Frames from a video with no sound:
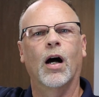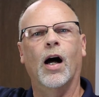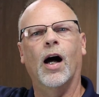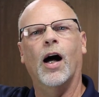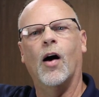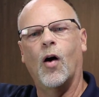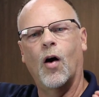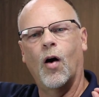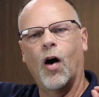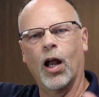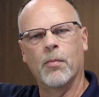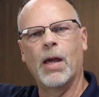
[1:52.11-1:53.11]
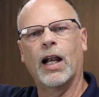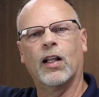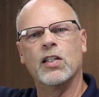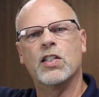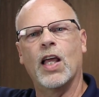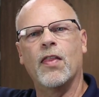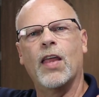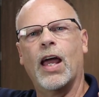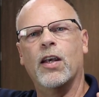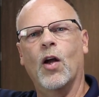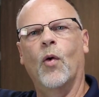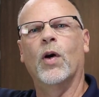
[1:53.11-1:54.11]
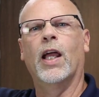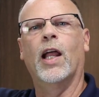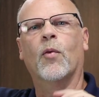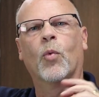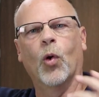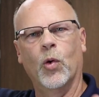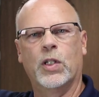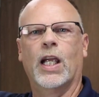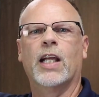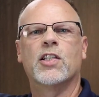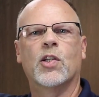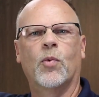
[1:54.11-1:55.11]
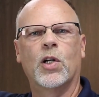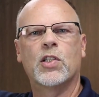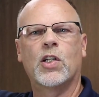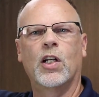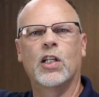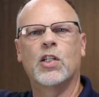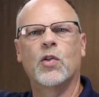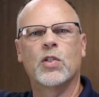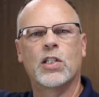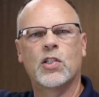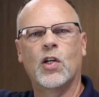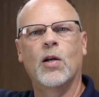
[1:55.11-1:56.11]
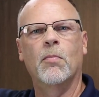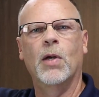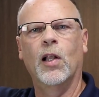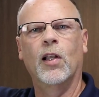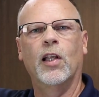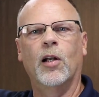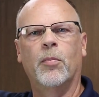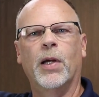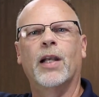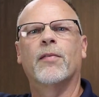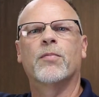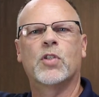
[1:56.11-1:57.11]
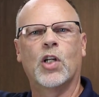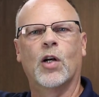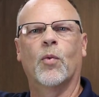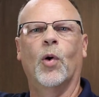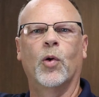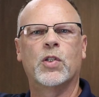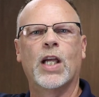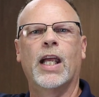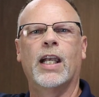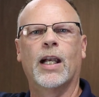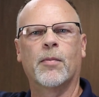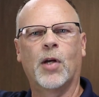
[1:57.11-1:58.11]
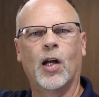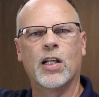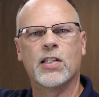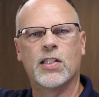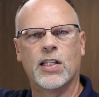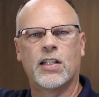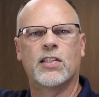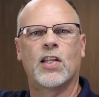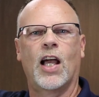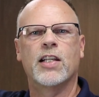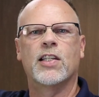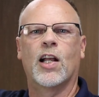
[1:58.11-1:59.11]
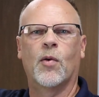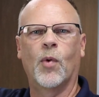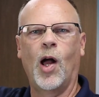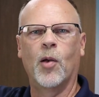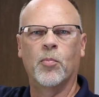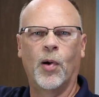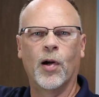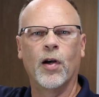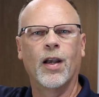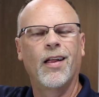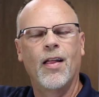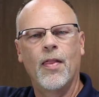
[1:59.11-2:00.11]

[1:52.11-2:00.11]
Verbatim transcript: uh, automatically send that note and rotate. So what it's going to do is it's going to mill a little bit, it's going to rotate, and I'm cutting six sides on a round part.